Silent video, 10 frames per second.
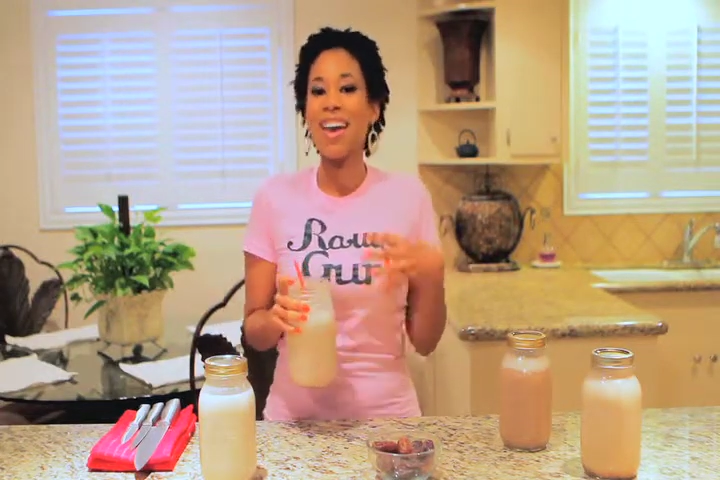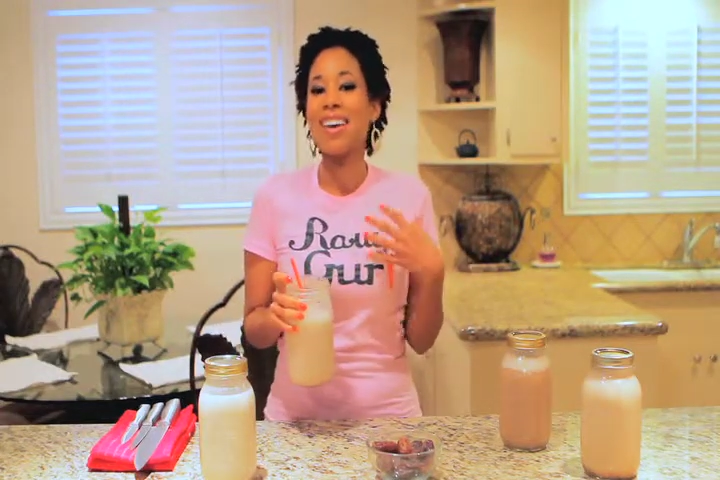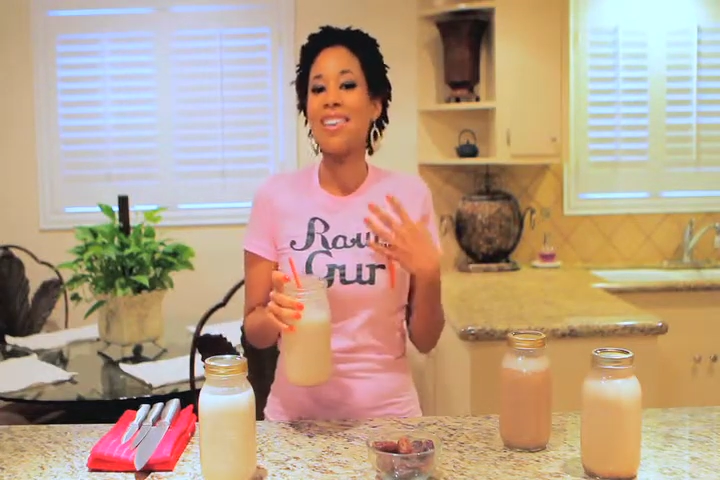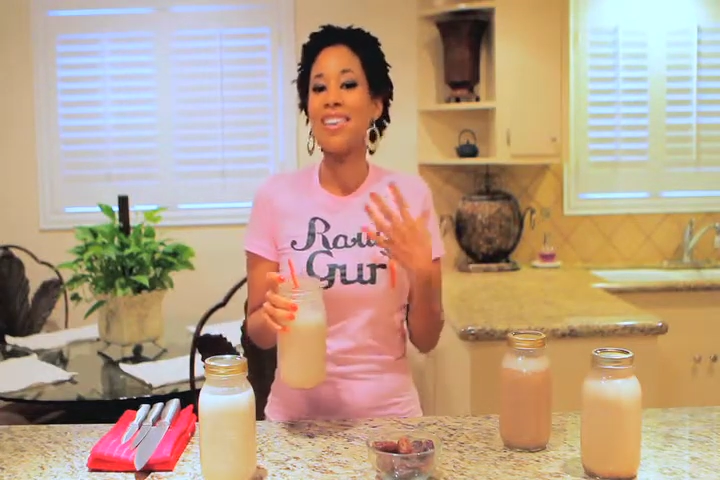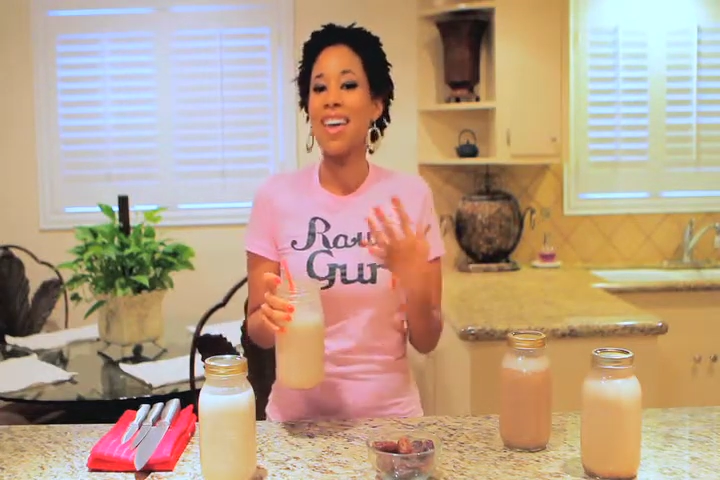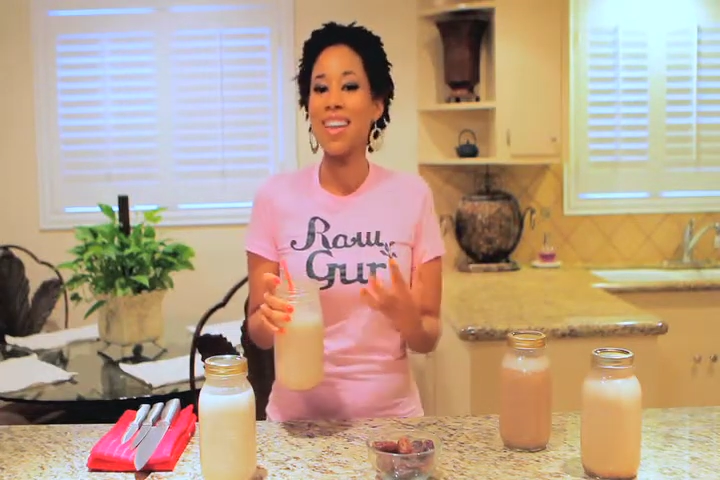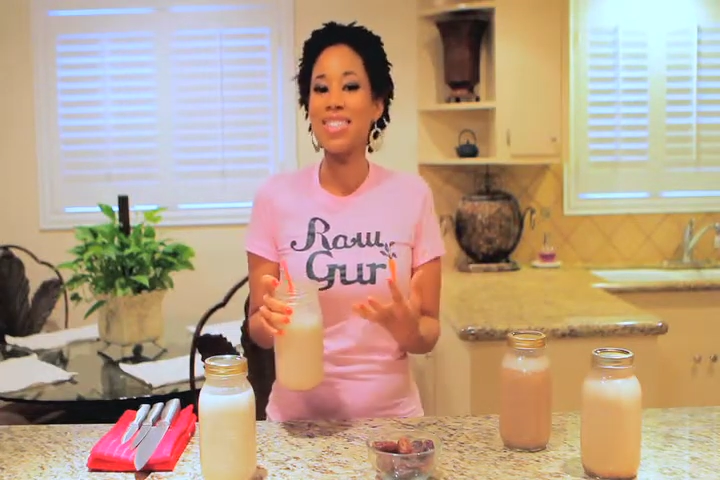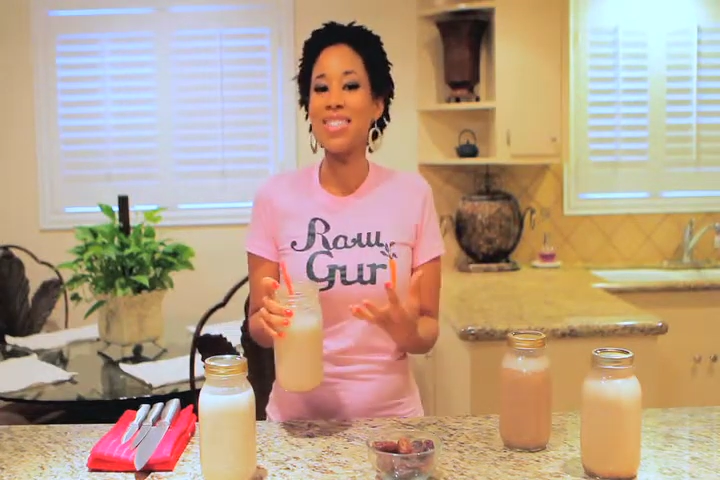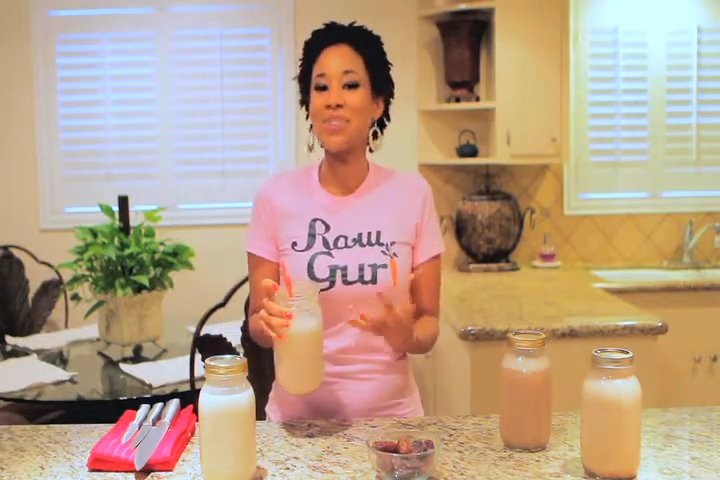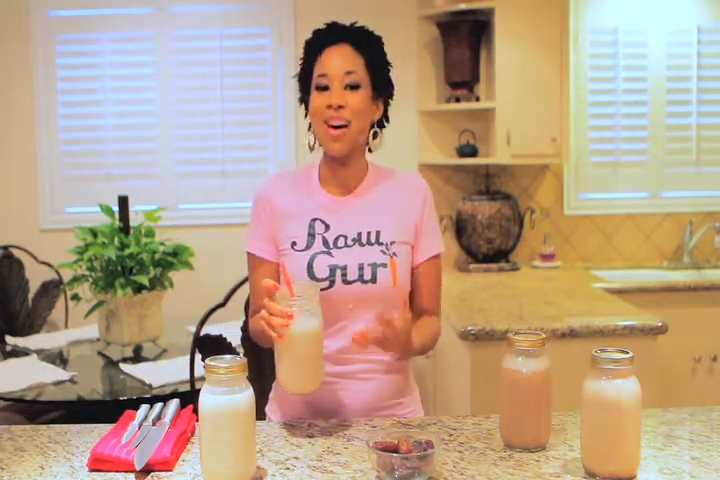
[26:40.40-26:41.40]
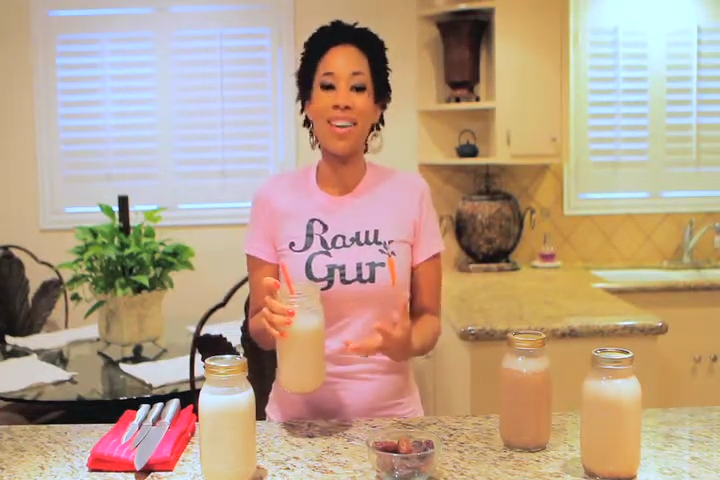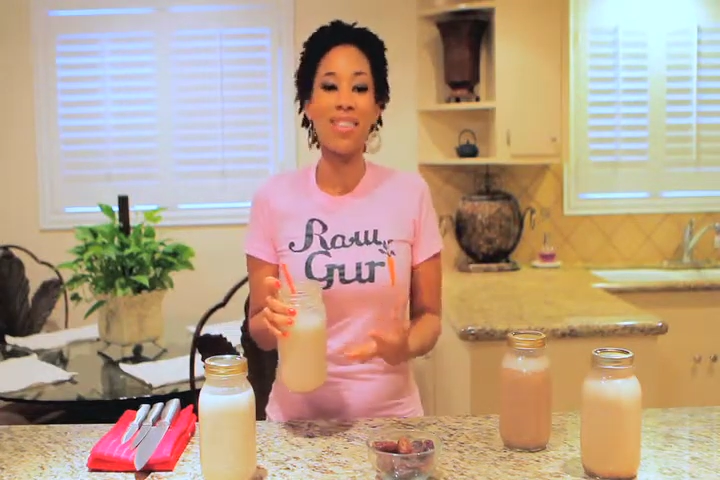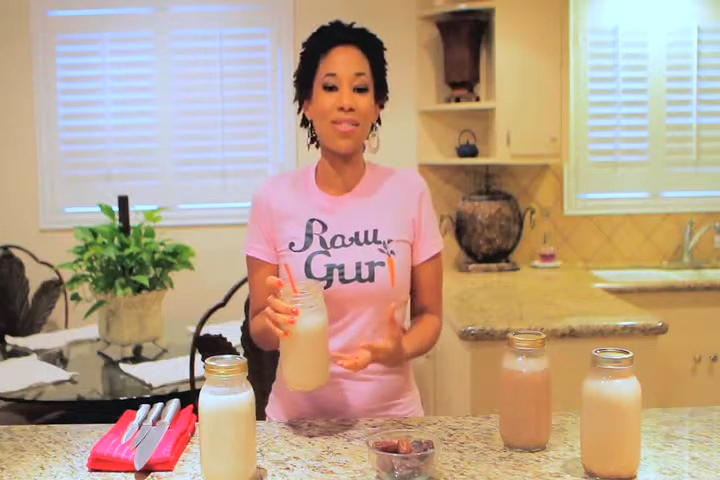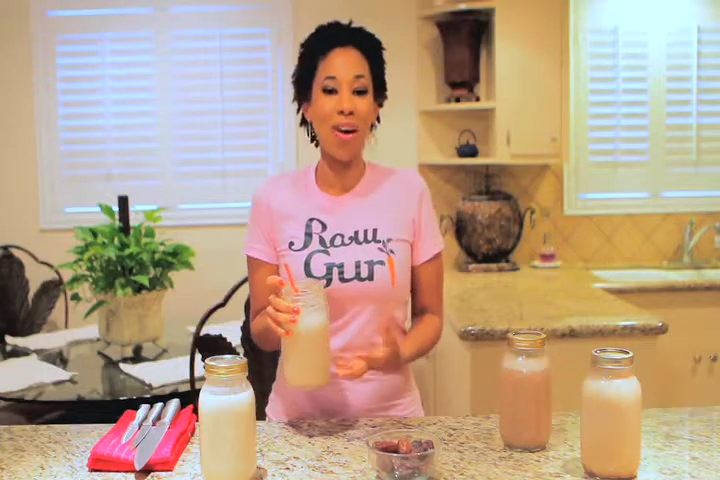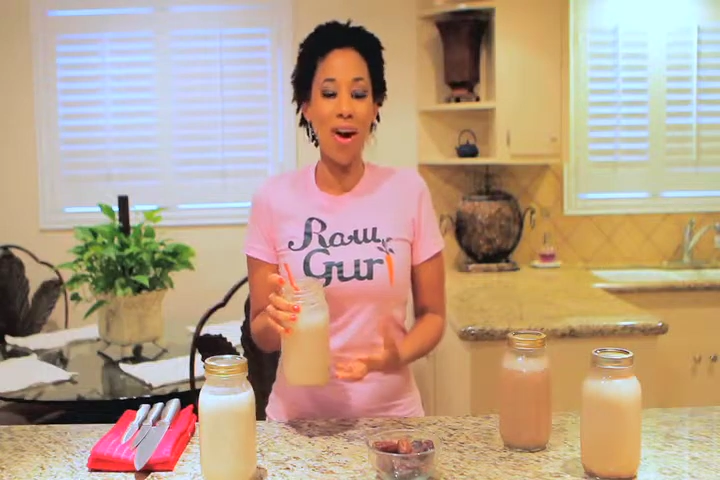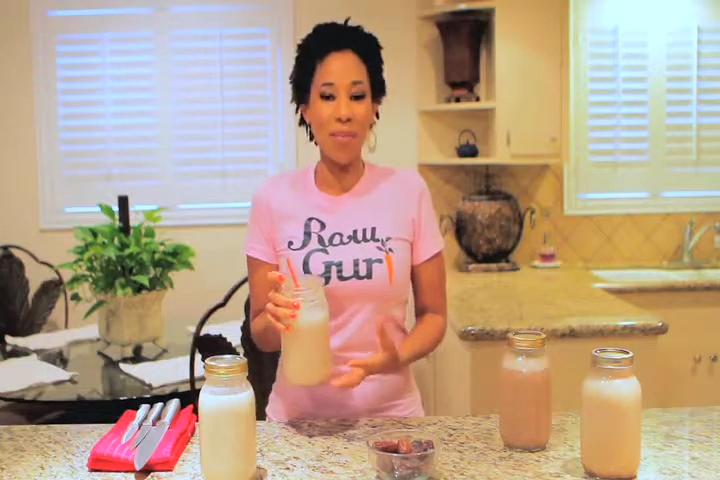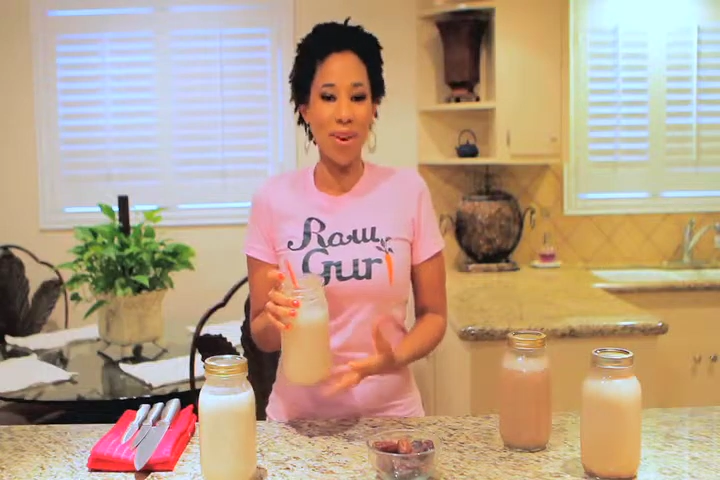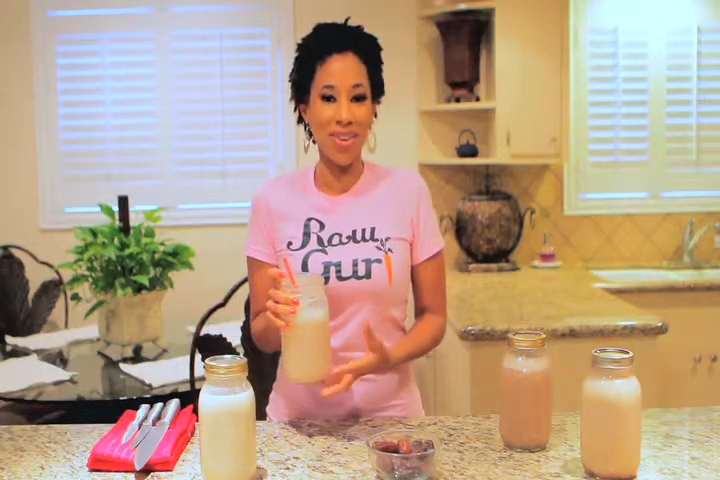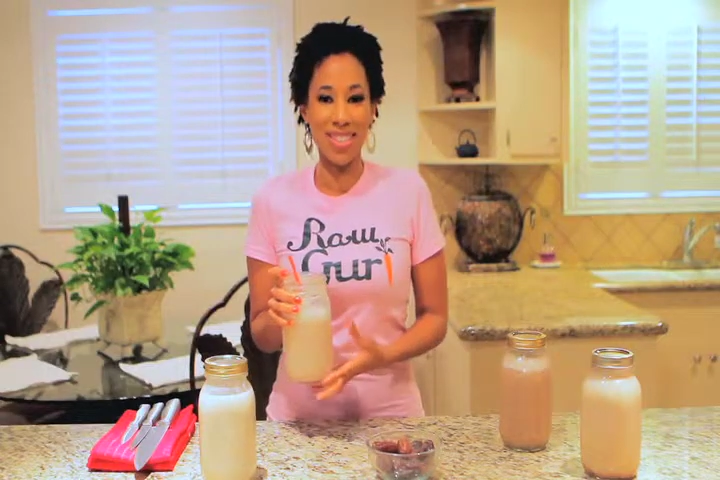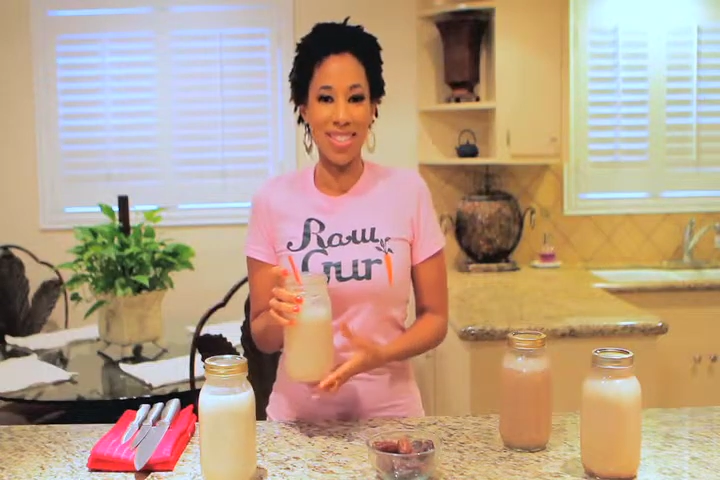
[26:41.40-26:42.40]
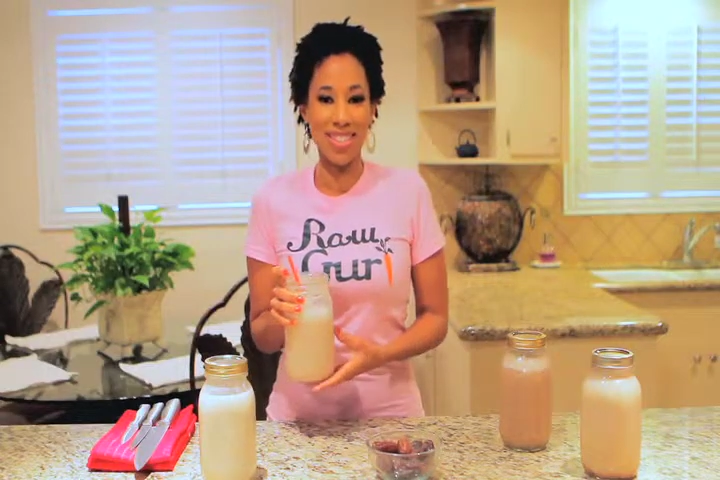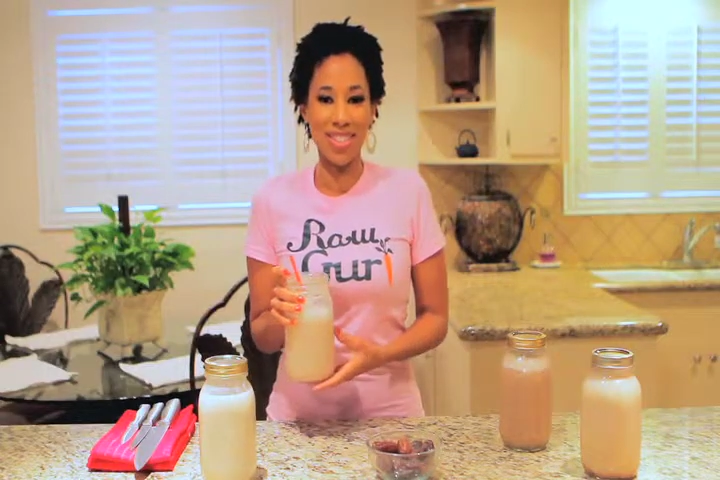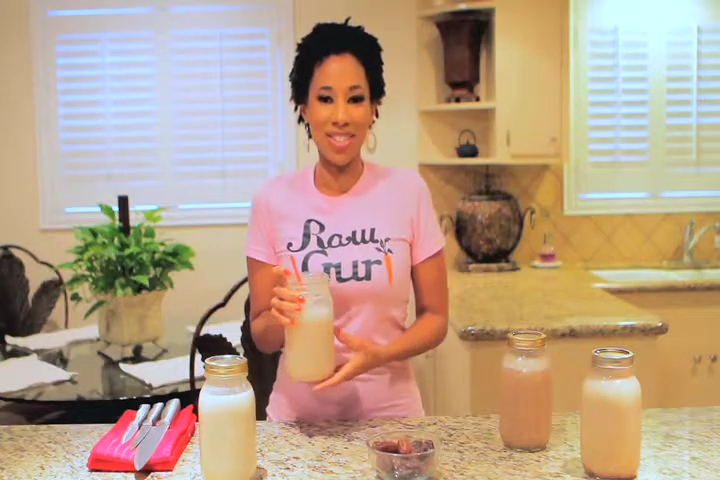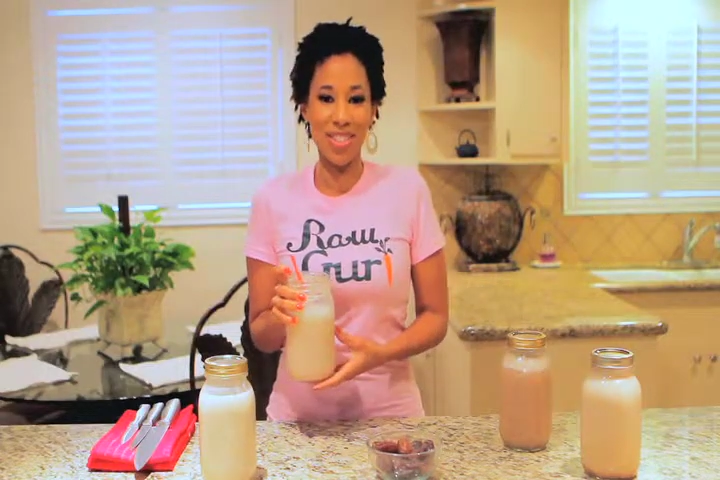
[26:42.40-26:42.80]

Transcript: and that's why the Raw Mogulista